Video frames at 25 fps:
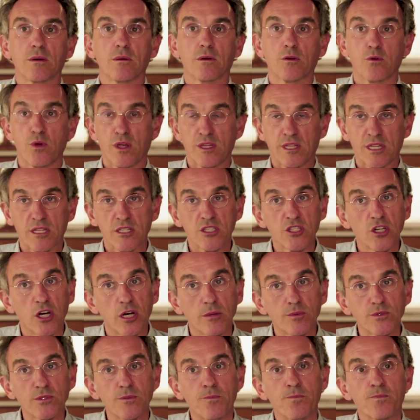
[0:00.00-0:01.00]
creating
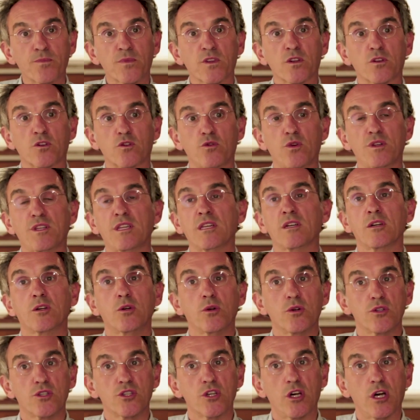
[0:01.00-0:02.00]
jobs, creating
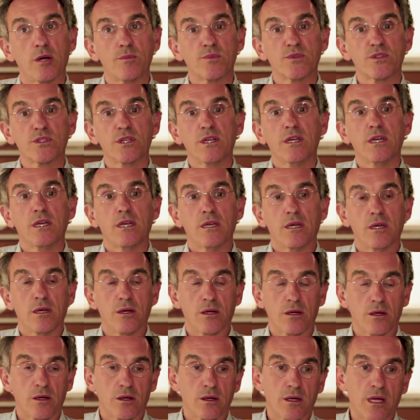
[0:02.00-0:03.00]
good jobs,
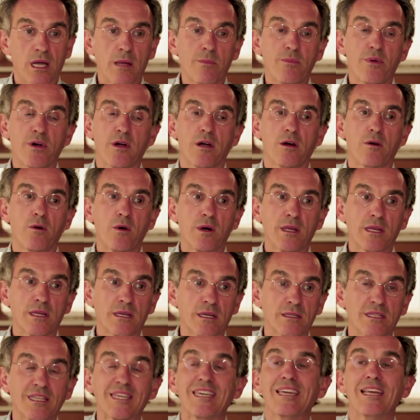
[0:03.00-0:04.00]
empowering
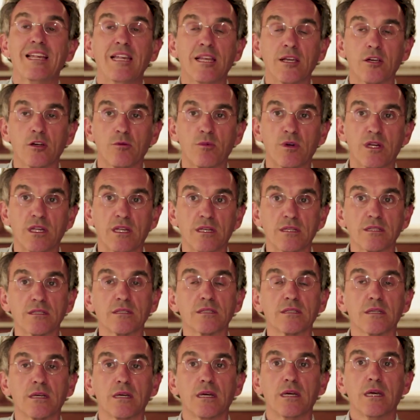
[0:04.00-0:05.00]
and healing
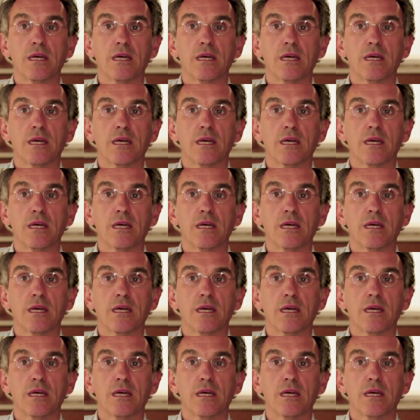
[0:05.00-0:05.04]
communities.